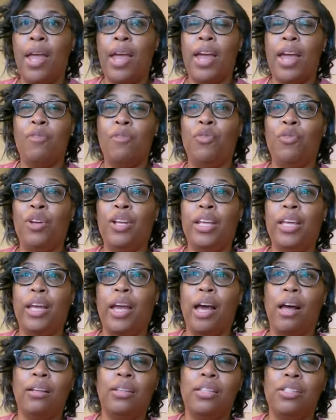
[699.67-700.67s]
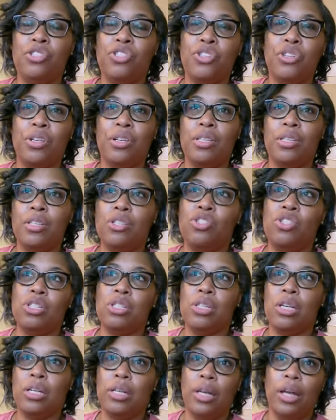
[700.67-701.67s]
And really, health insurance is
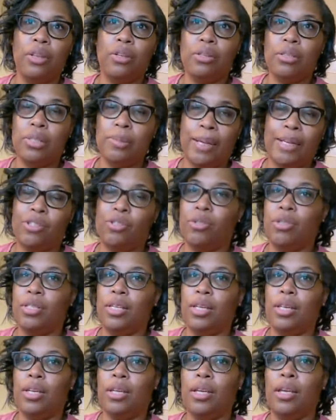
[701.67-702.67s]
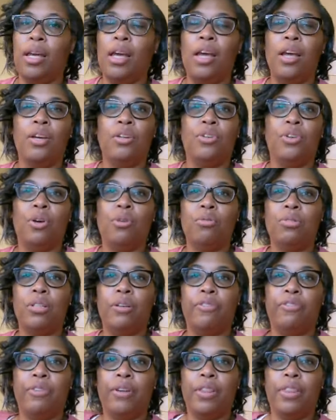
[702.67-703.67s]
just another specialty, no
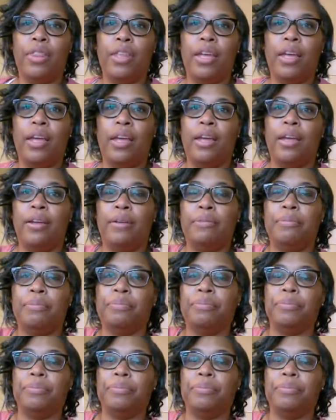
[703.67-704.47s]
different than